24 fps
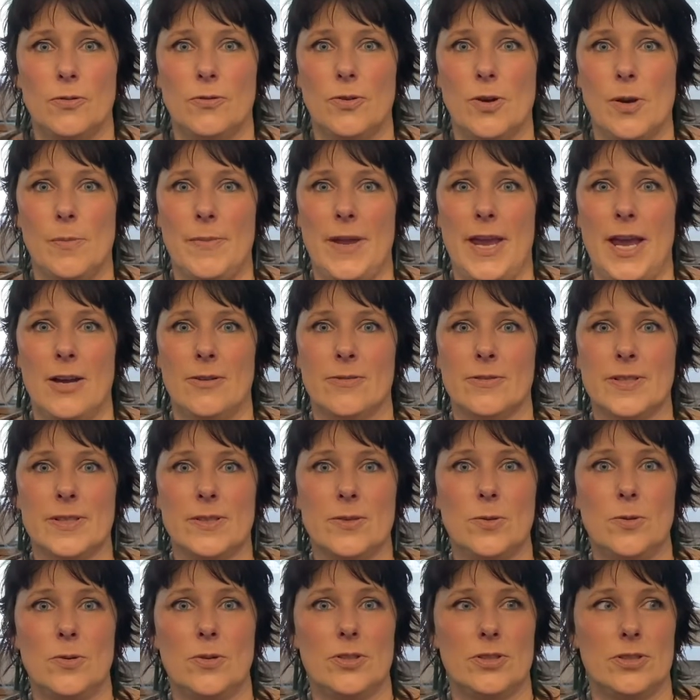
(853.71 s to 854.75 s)
from our
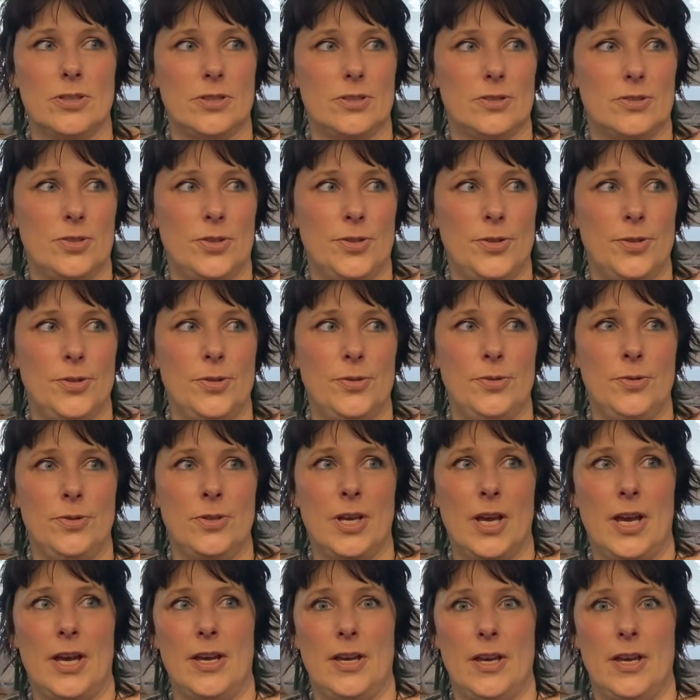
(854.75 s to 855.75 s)
resort to